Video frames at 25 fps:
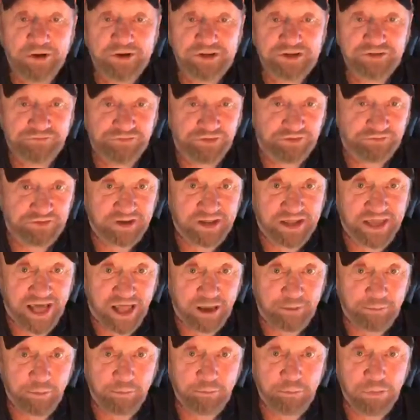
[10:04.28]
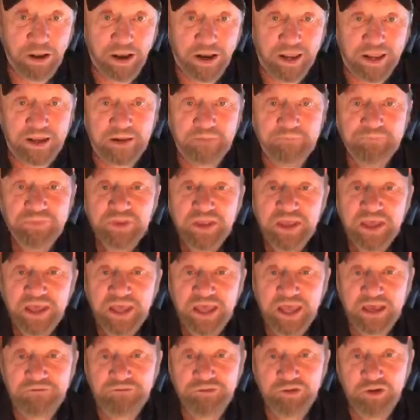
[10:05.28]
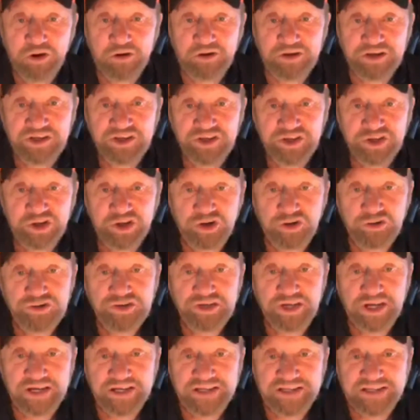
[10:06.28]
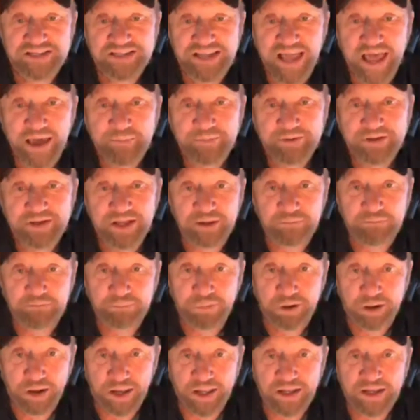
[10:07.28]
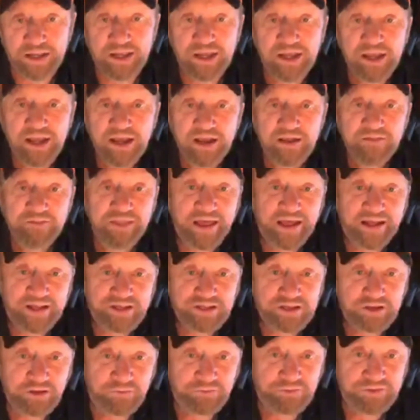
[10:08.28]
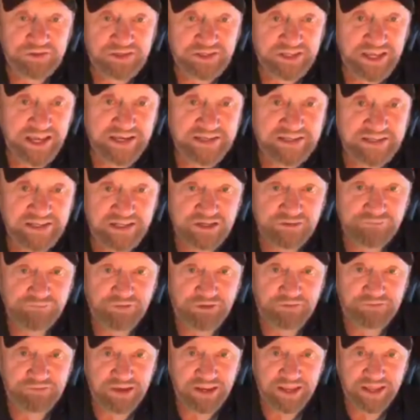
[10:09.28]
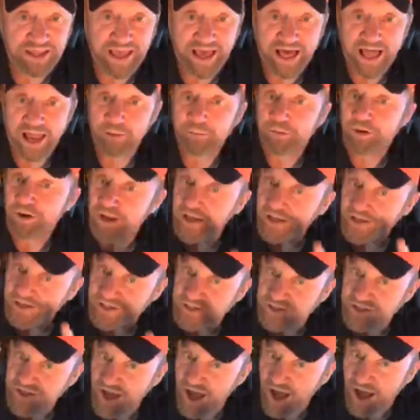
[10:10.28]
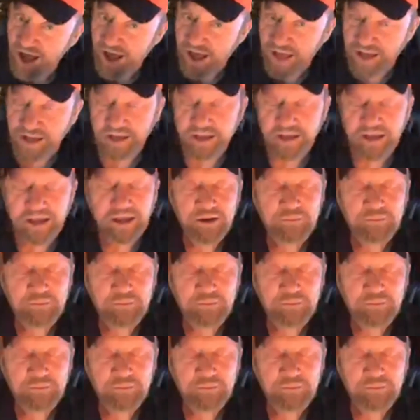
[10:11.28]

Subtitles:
it's 50 caliber bullet. If you're using a saboted bullet that says it's 50 caliber, it's not,